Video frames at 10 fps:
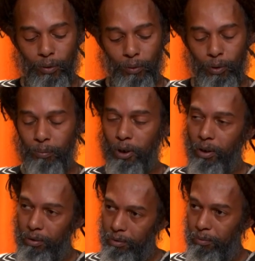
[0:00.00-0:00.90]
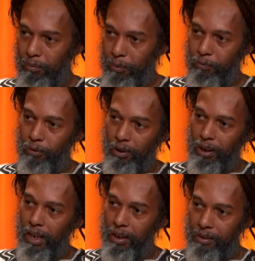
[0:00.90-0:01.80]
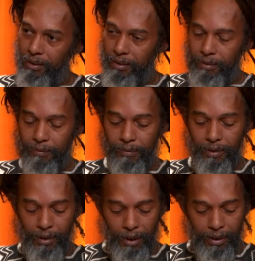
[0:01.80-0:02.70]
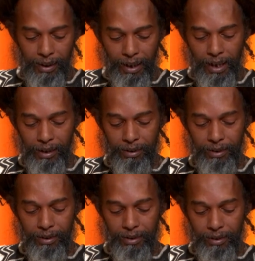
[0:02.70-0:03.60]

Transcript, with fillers: were brought before the gods and they asked